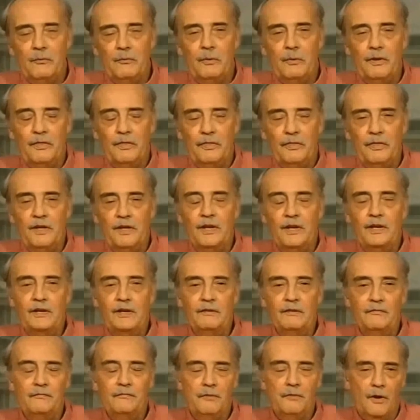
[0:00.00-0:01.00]
with
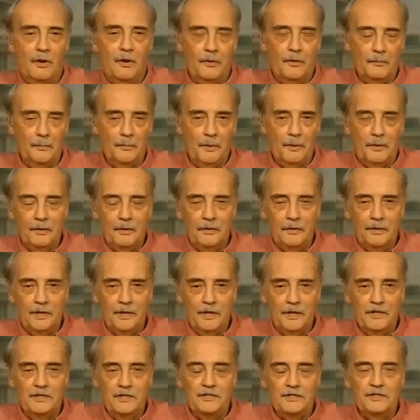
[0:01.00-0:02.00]
the
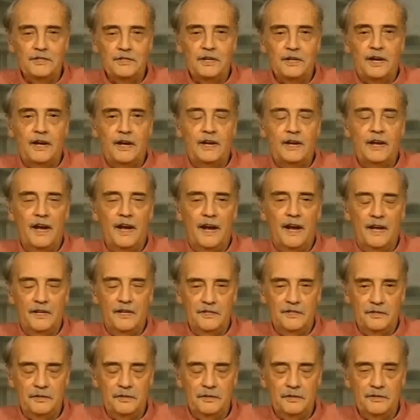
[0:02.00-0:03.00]
vulnerabilities and
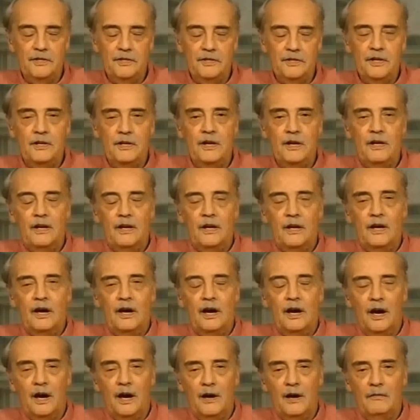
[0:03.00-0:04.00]
hazards
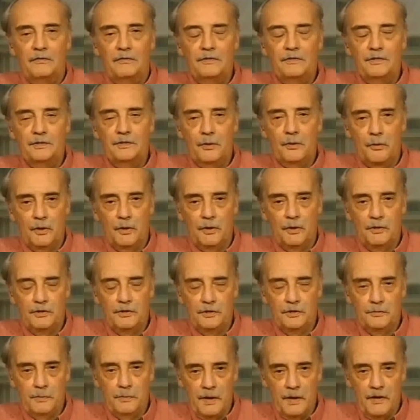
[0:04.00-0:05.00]
of stored
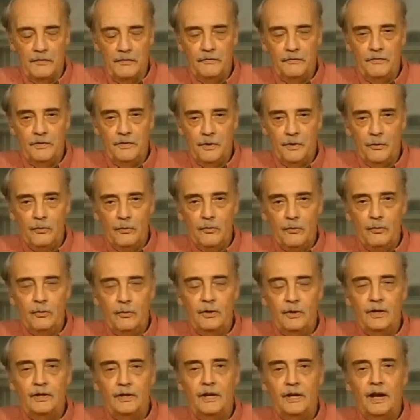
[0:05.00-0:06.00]
spent
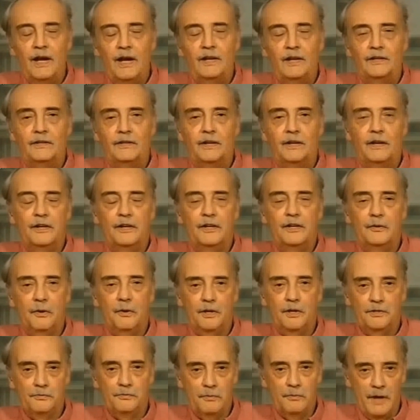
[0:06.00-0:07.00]
fuel in, at uh,
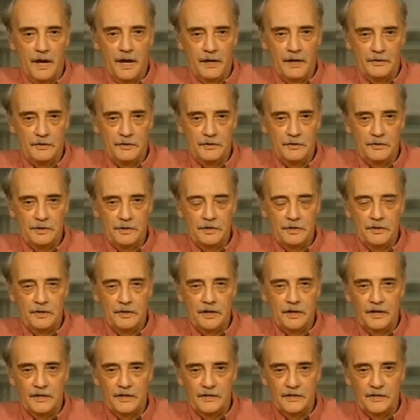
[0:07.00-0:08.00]
U.S. reactors in the
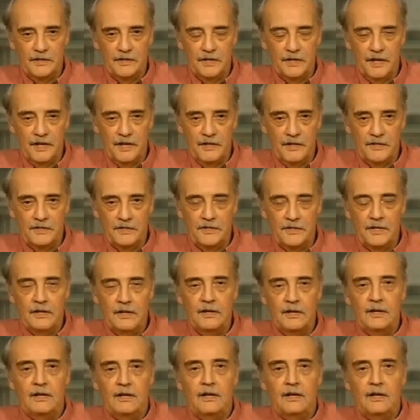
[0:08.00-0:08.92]
United States.